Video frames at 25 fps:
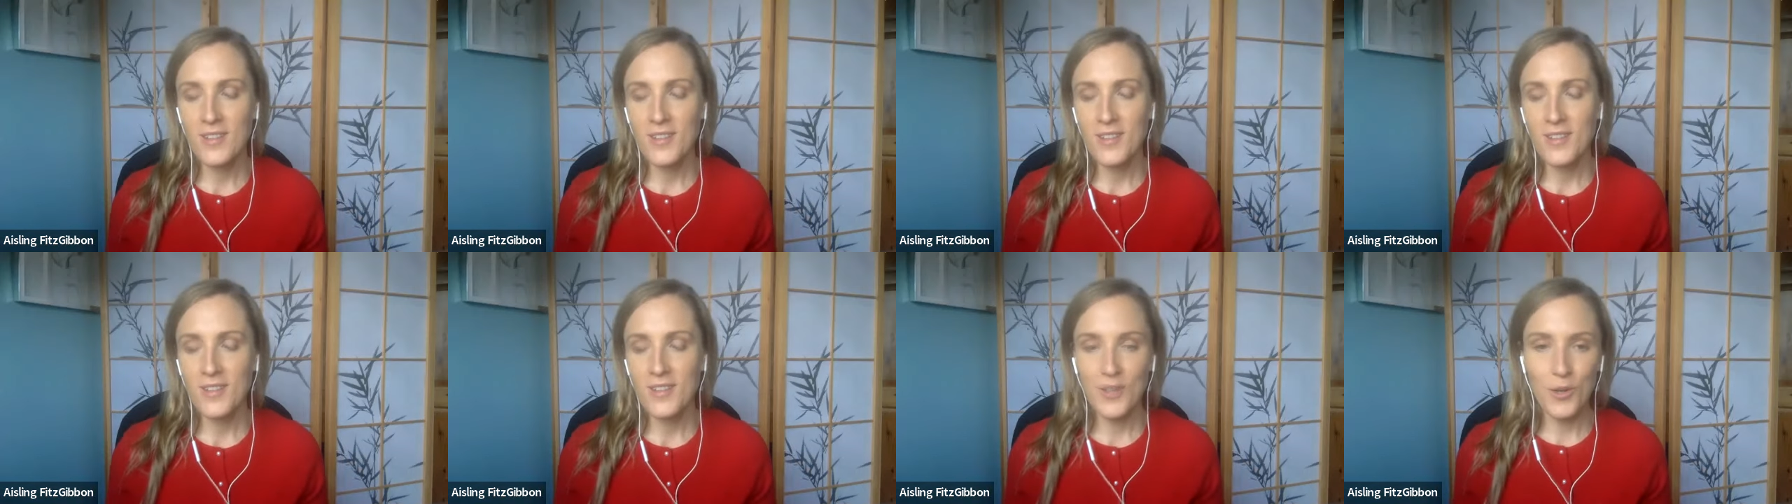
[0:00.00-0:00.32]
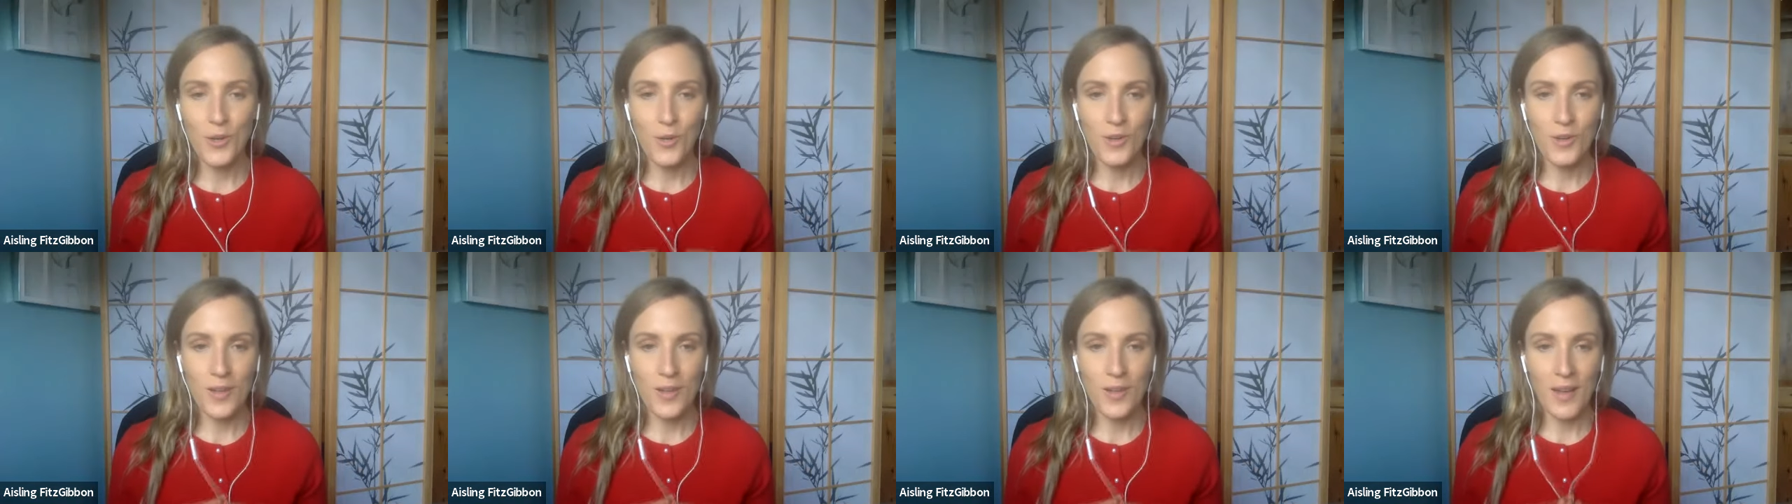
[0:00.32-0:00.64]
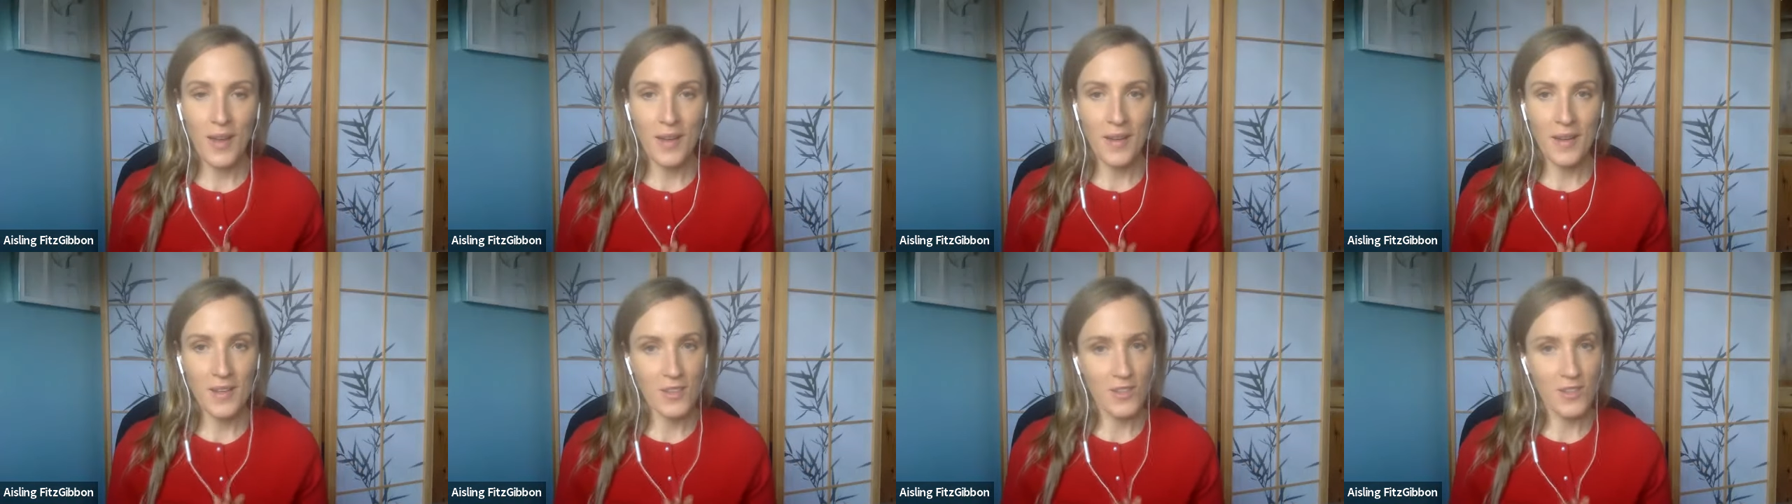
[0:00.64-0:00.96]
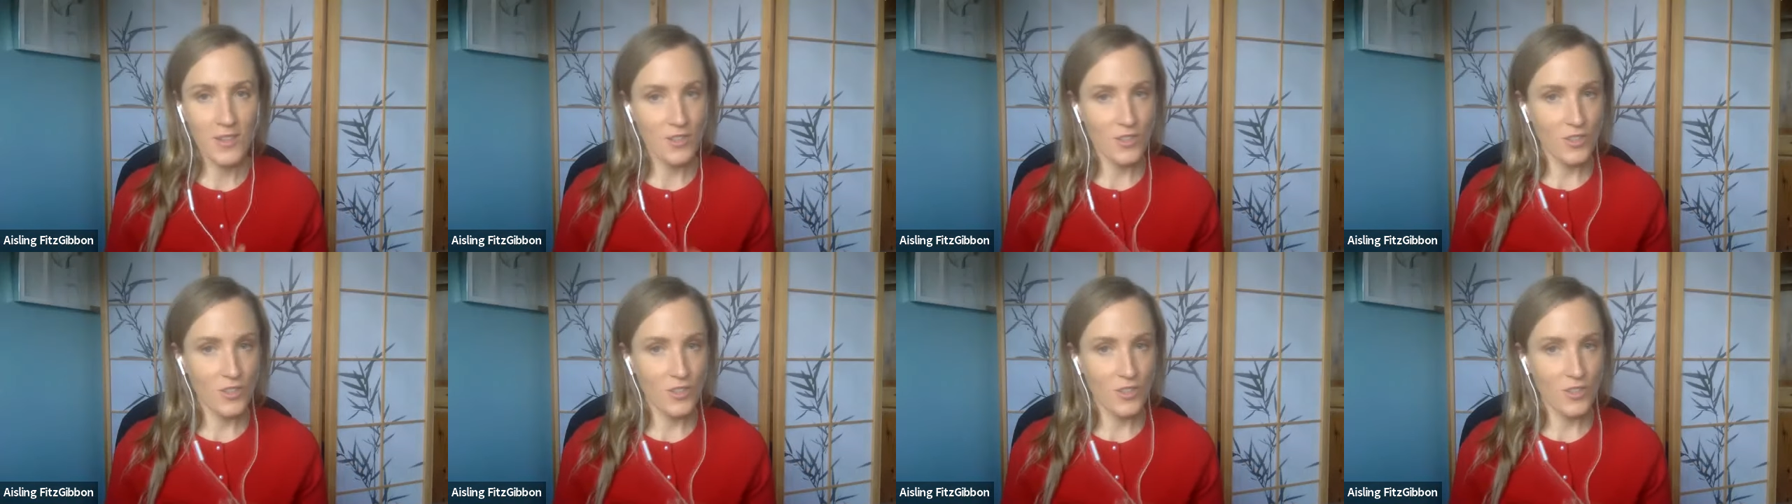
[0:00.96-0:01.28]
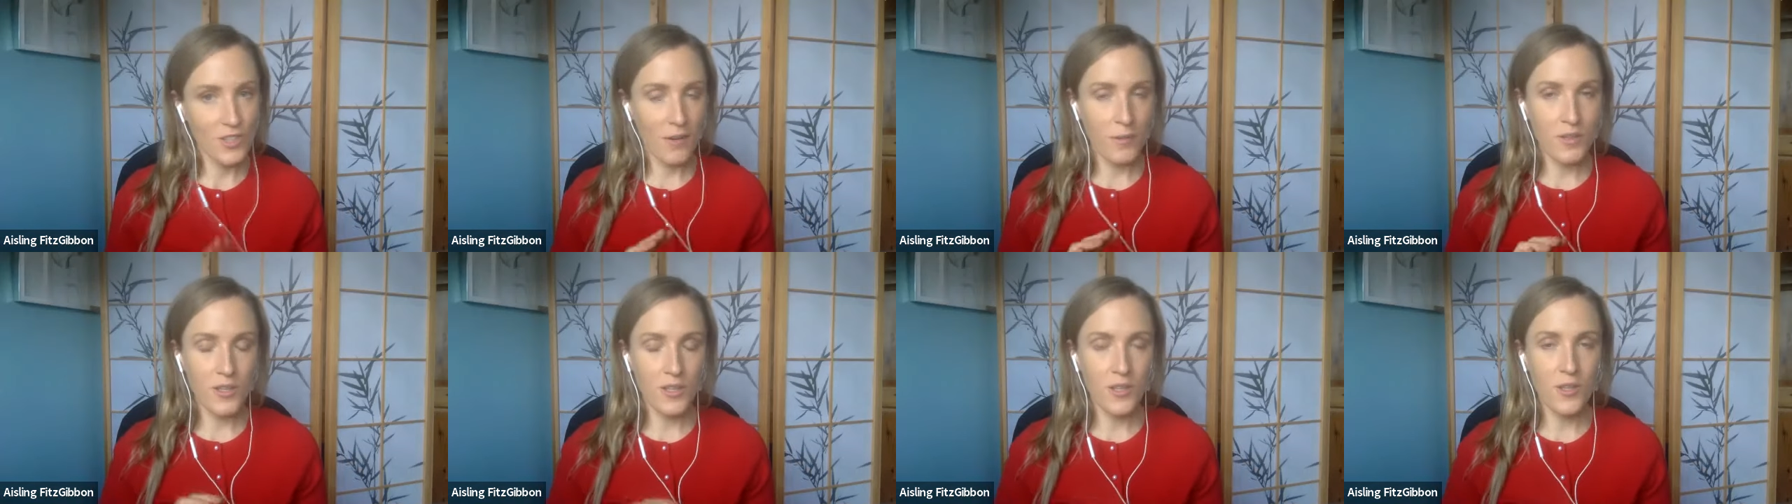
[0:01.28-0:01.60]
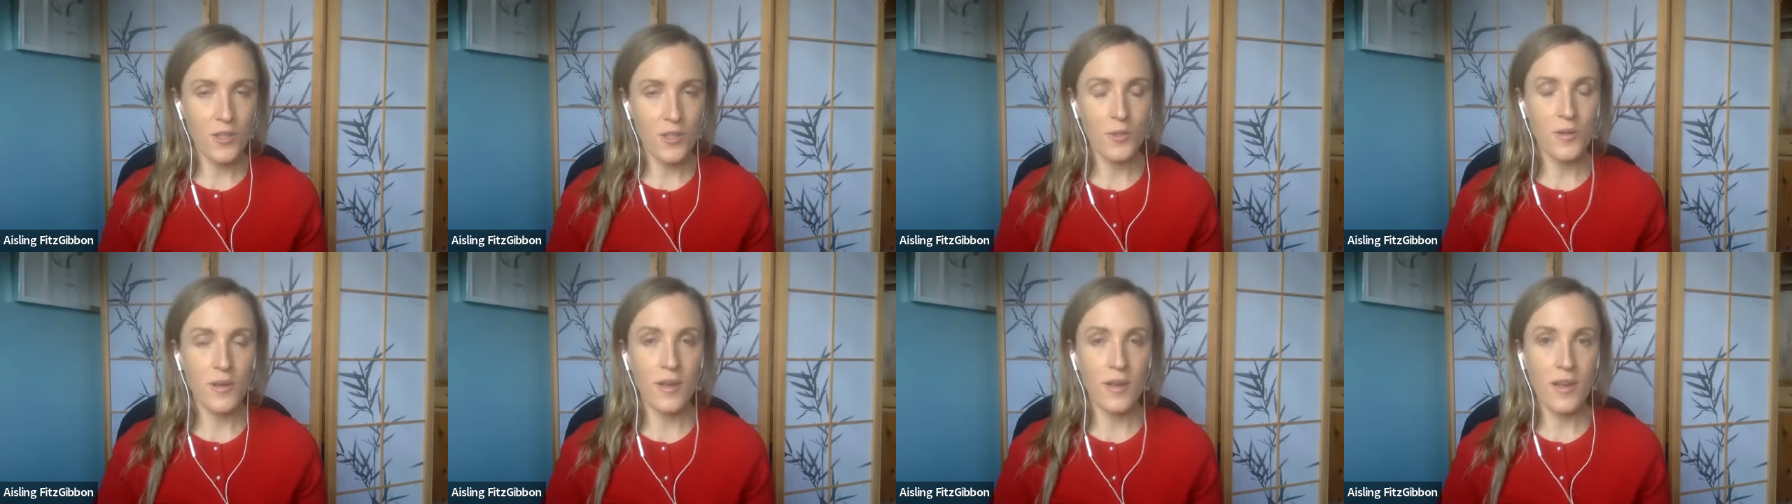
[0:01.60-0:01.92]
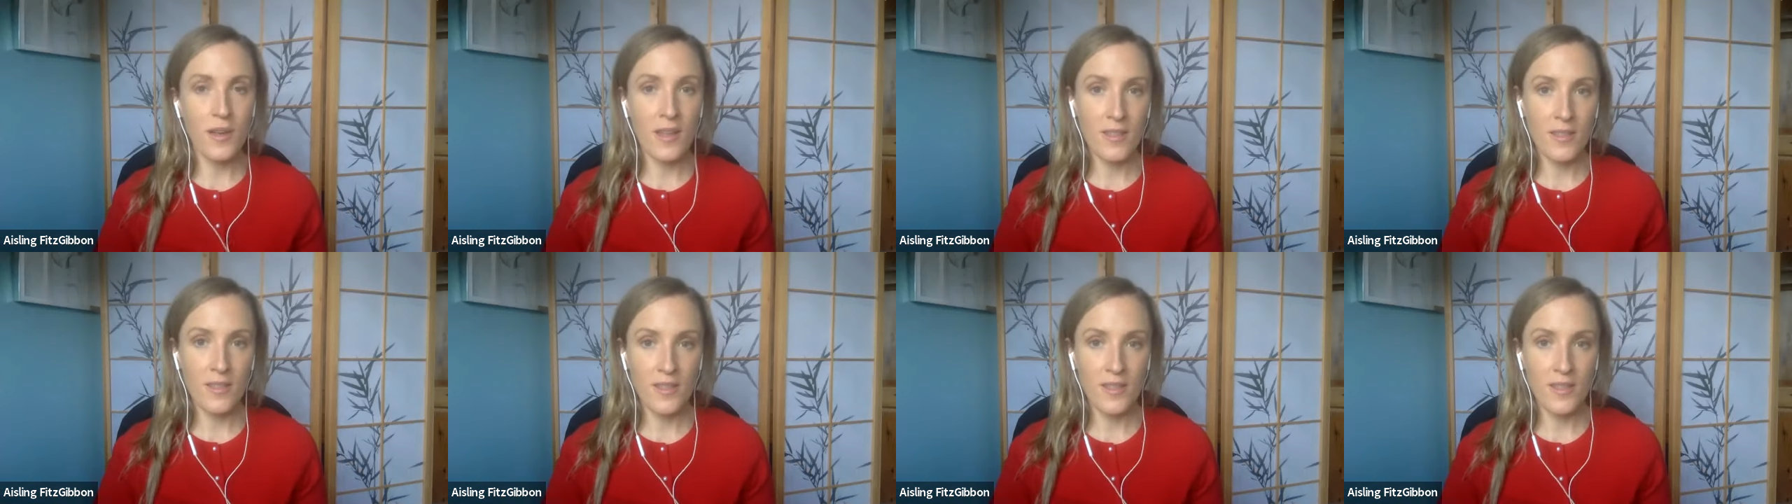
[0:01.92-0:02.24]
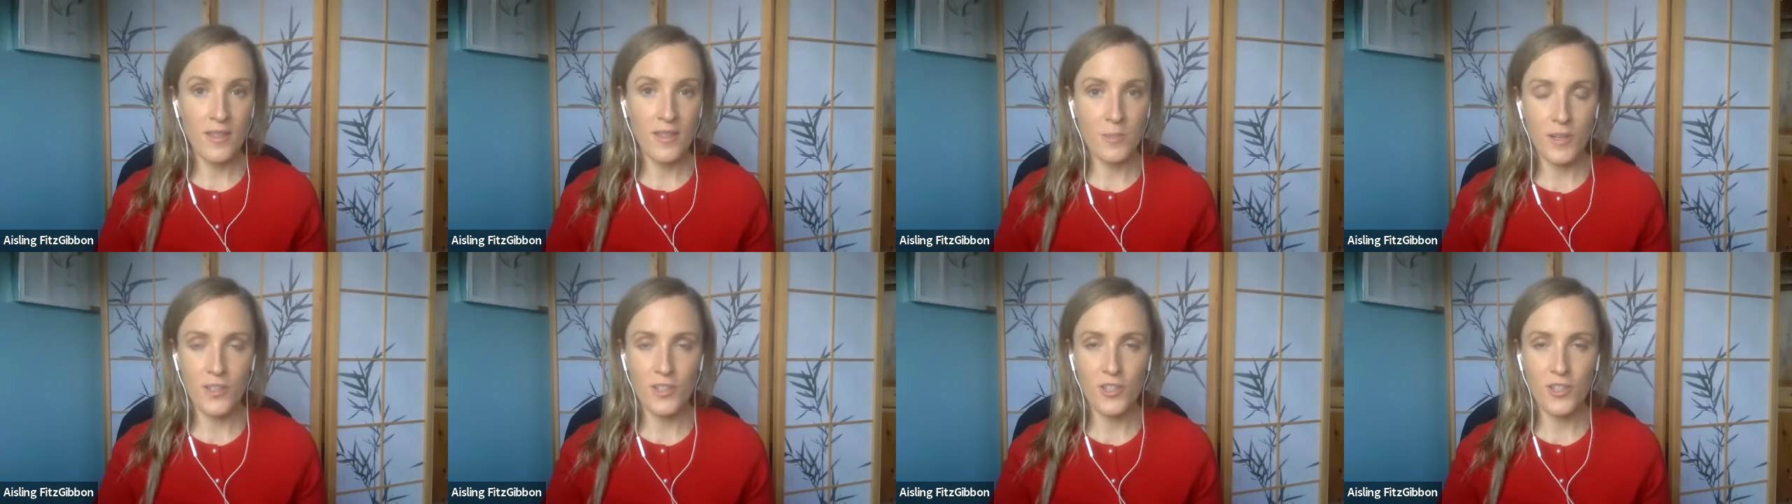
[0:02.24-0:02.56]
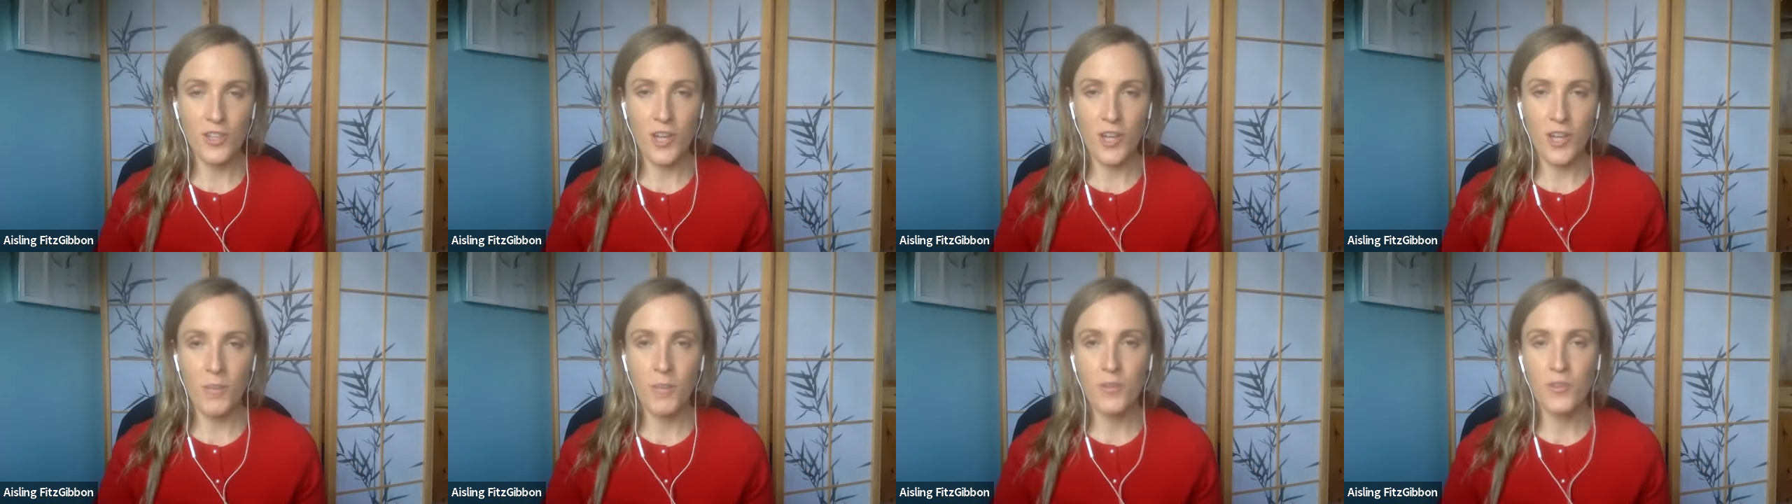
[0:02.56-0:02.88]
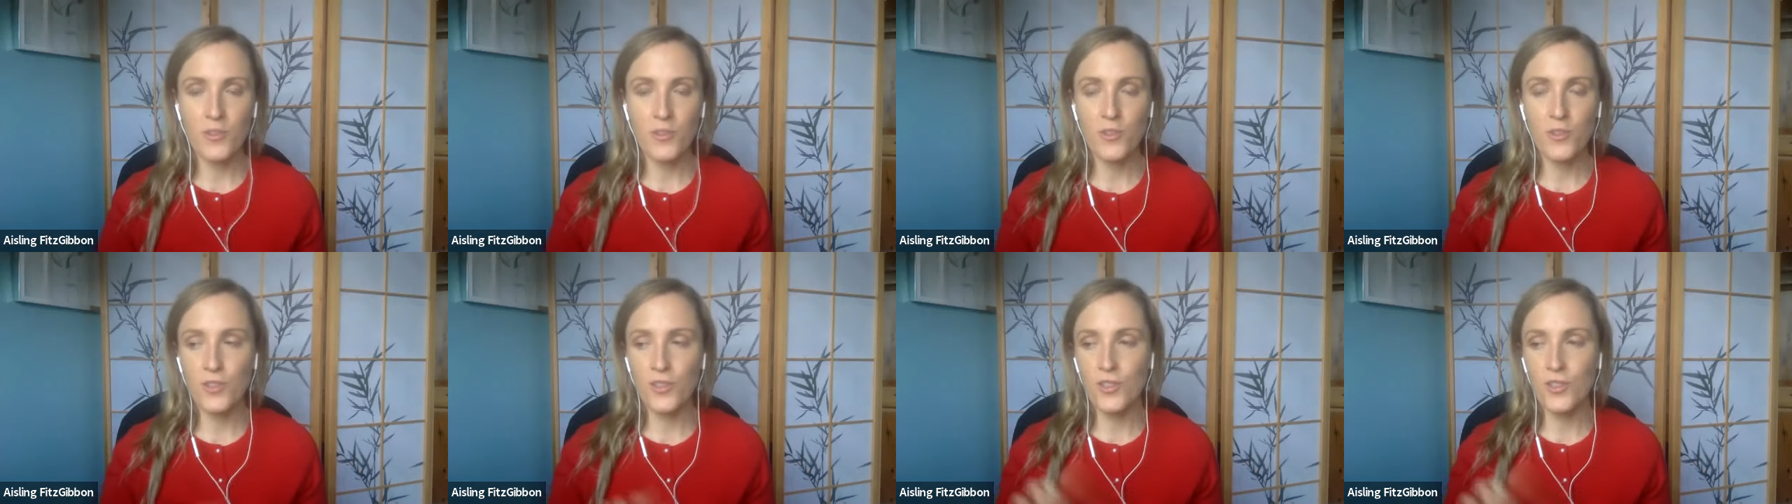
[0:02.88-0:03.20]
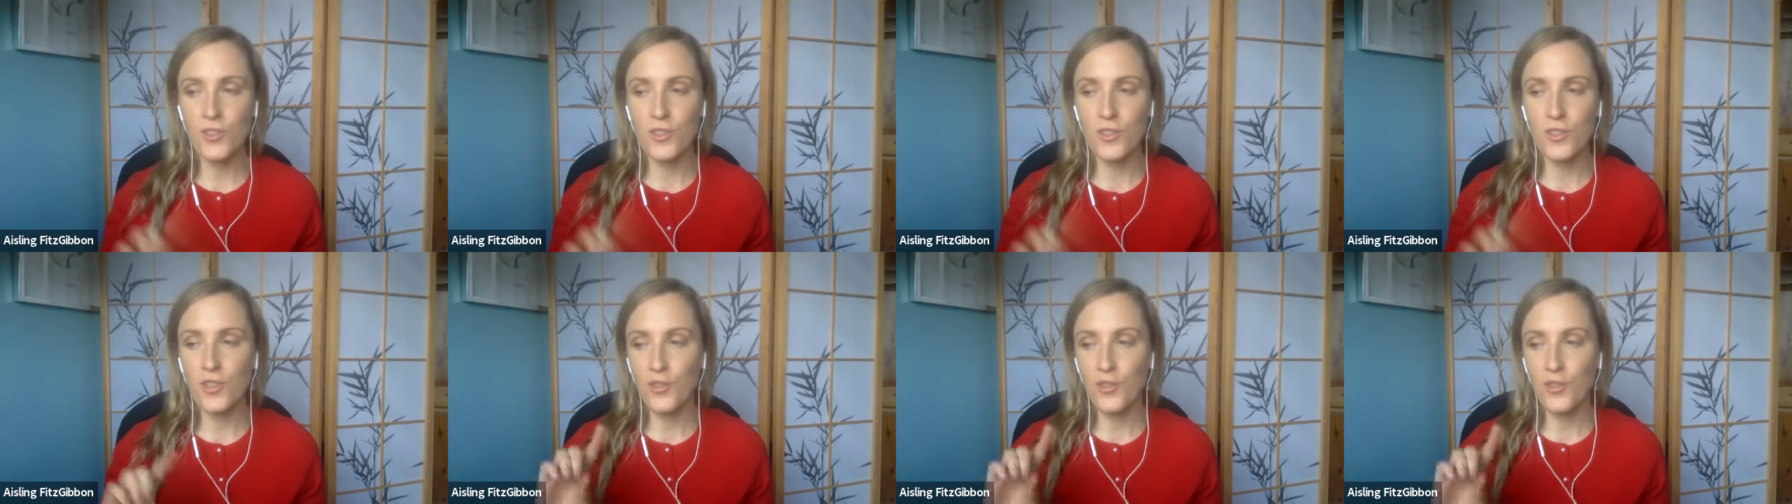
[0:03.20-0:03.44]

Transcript: So I'm going to share with you in this workshop just